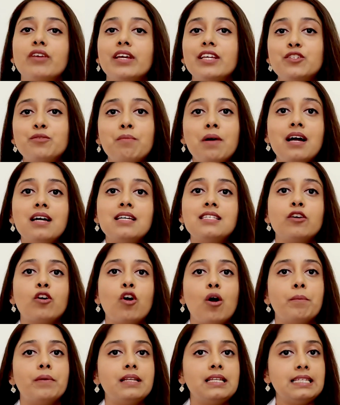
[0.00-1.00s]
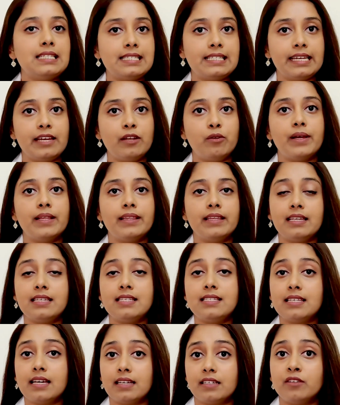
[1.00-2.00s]
Stretch marks are commonly seen when there
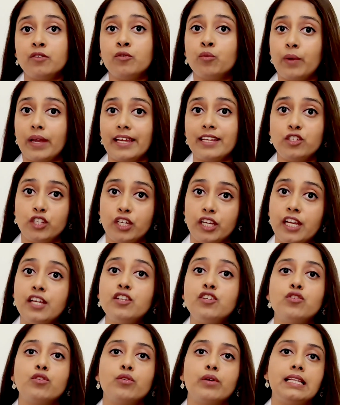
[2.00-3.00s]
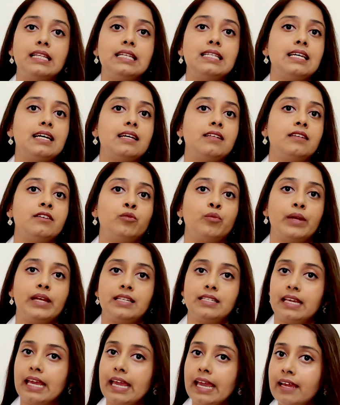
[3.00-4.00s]
is sudden weight change, so either sudden
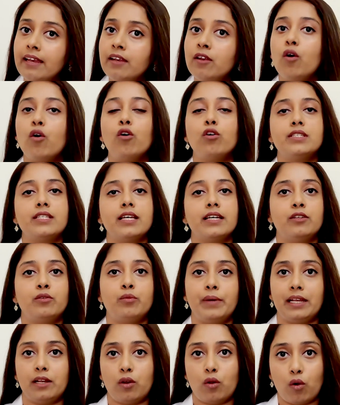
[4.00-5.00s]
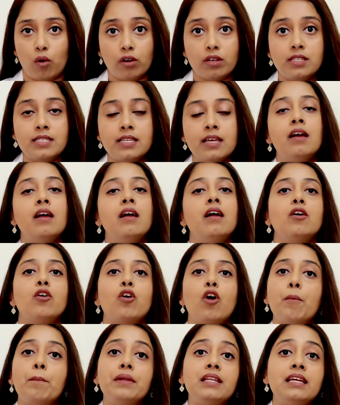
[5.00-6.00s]
weight gain or sudden weight loss.
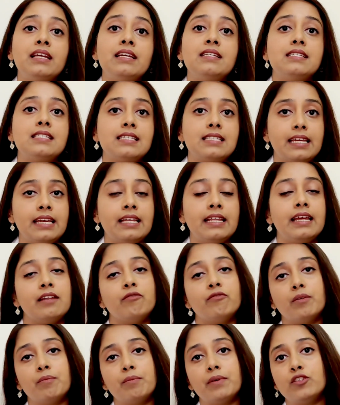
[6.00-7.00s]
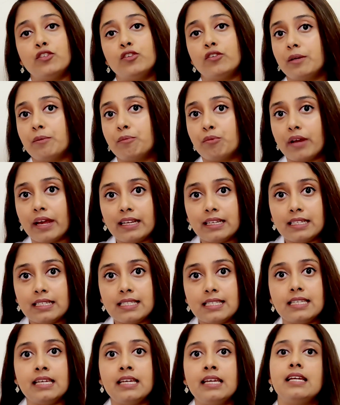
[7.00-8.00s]
Commonly it is seen in women during
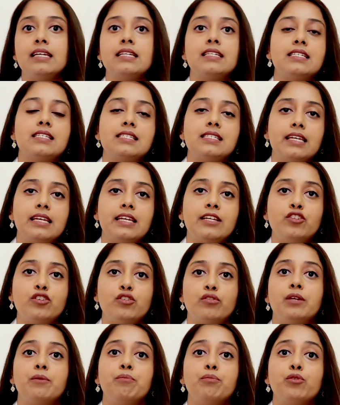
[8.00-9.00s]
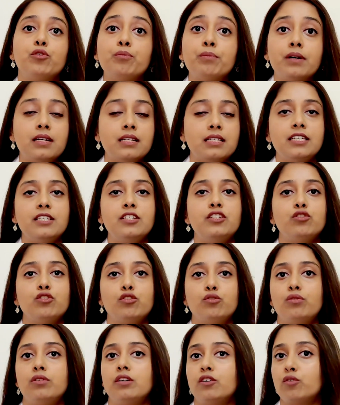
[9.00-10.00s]
pregnancy, it is seen during puberty due
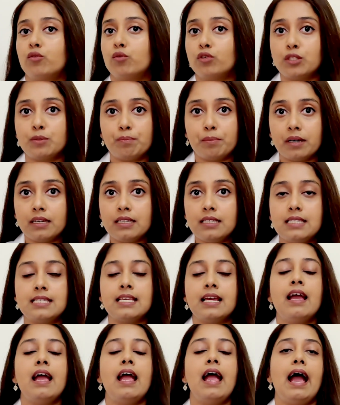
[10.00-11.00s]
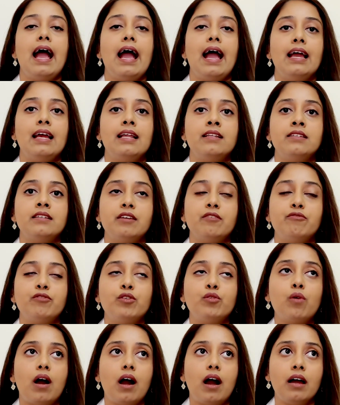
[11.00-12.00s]
to the growth spurts, and if
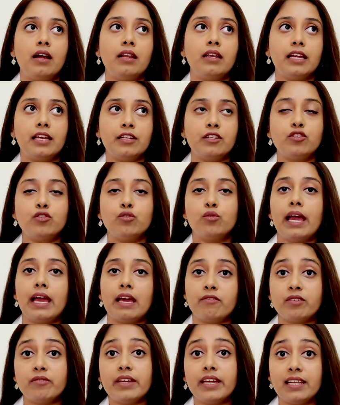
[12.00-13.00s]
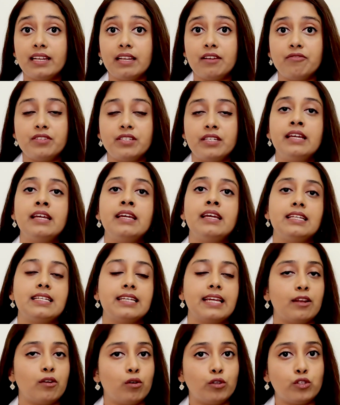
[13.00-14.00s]
you are into heavy weight lifting,
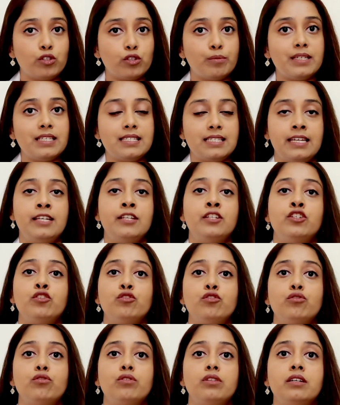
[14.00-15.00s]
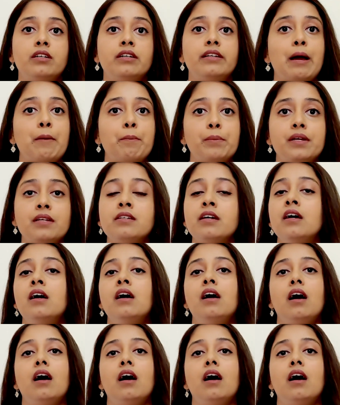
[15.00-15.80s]
it can also be seen due to the rapid